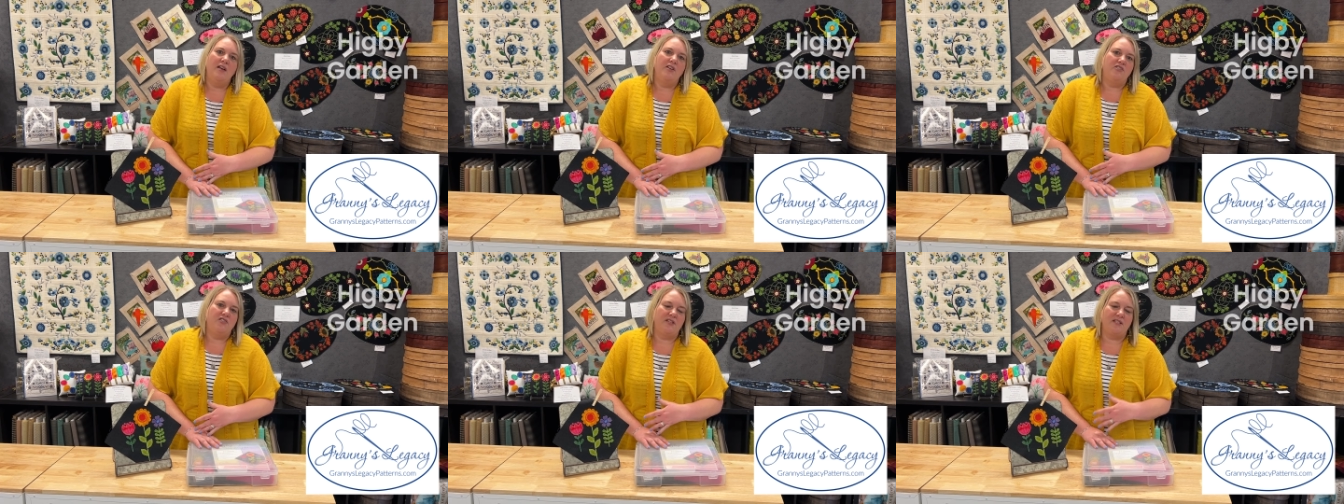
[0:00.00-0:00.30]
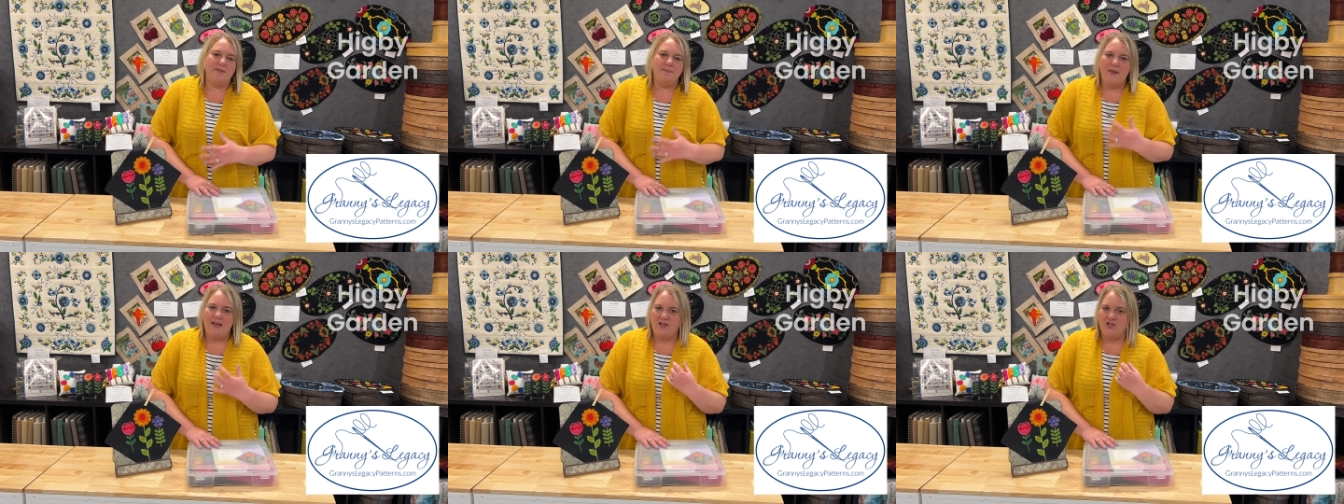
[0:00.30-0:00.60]

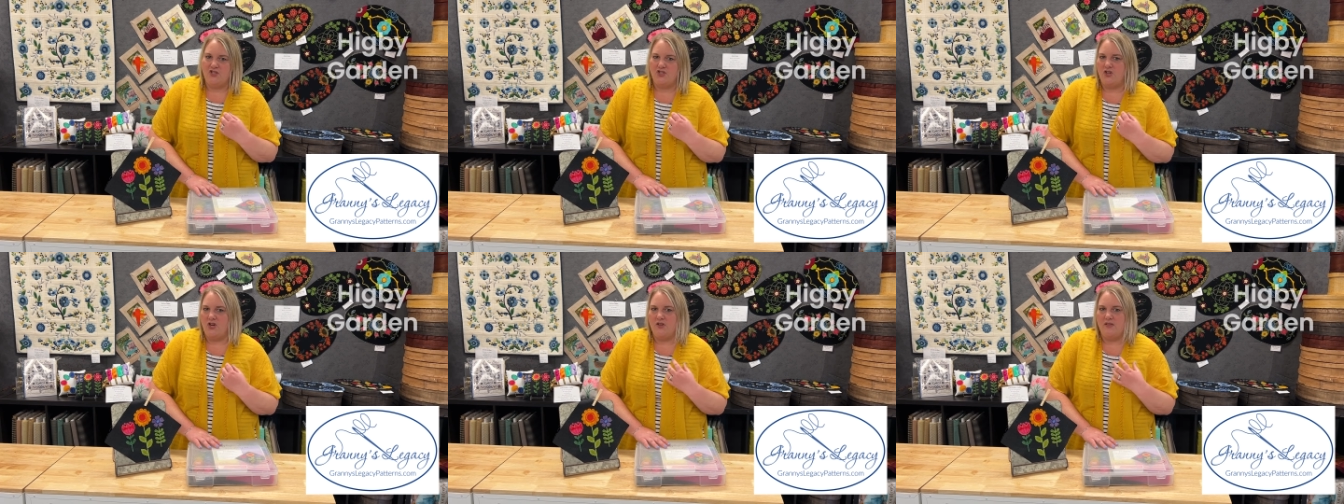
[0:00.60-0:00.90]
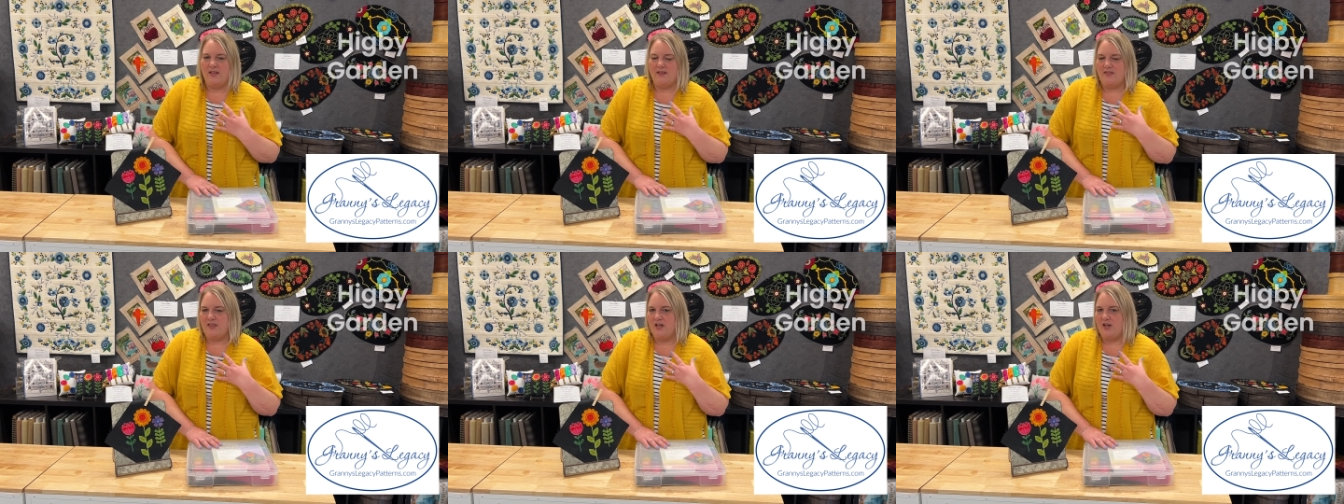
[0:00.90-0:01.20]
Just make sure
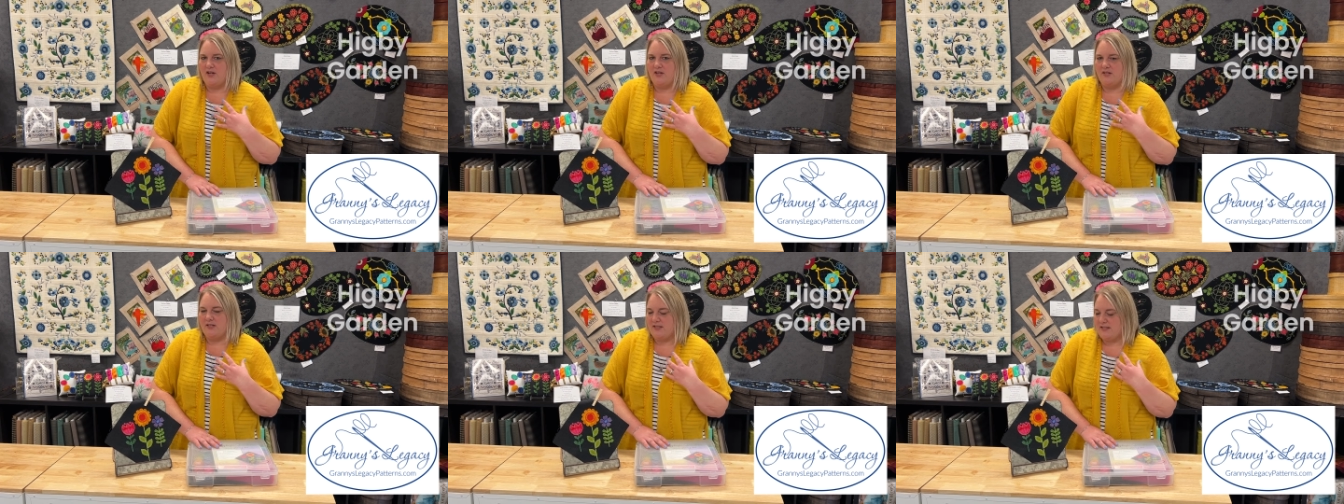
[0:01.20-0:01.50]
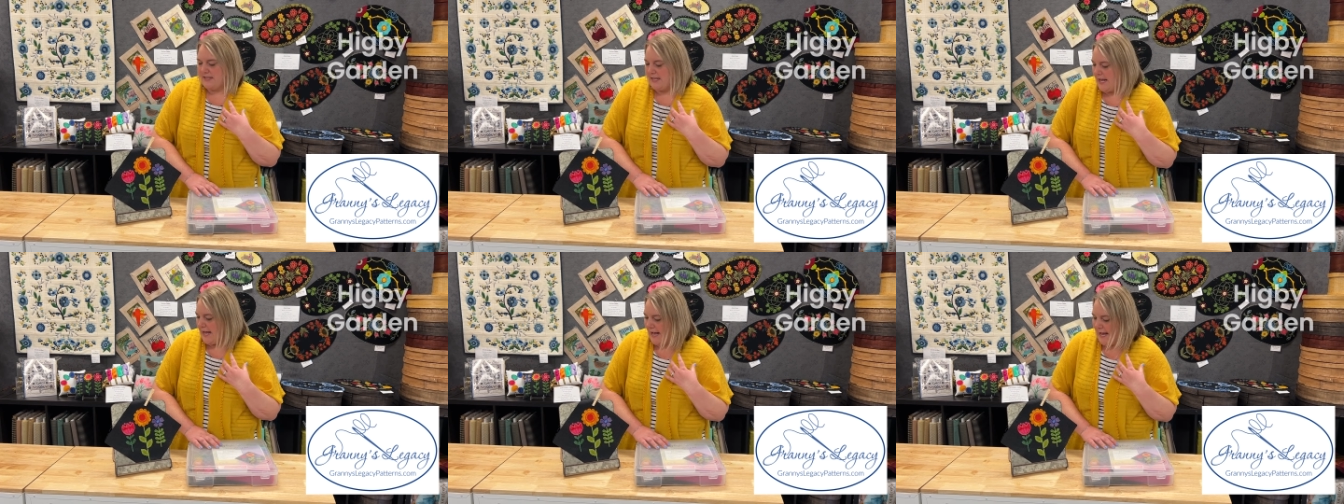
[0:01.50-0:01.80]
that there's
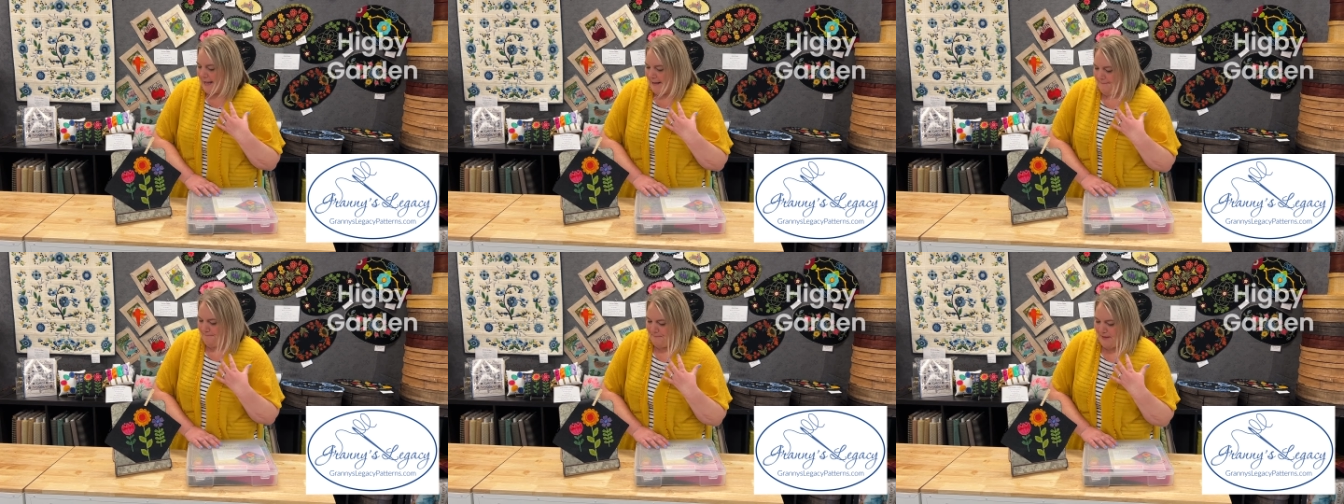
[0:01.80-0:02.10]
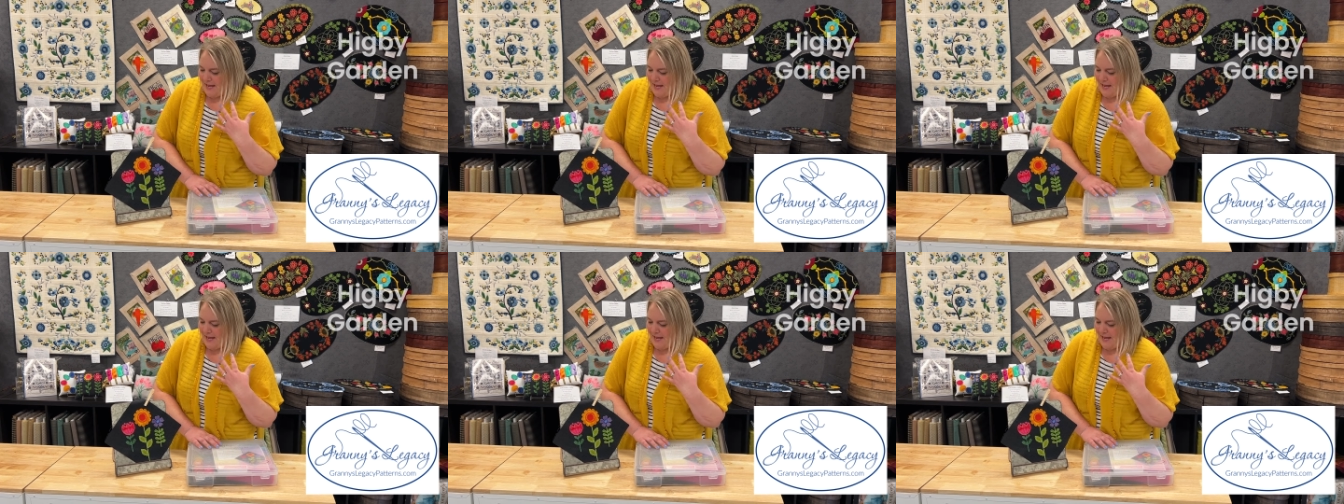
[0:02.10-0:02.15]
um,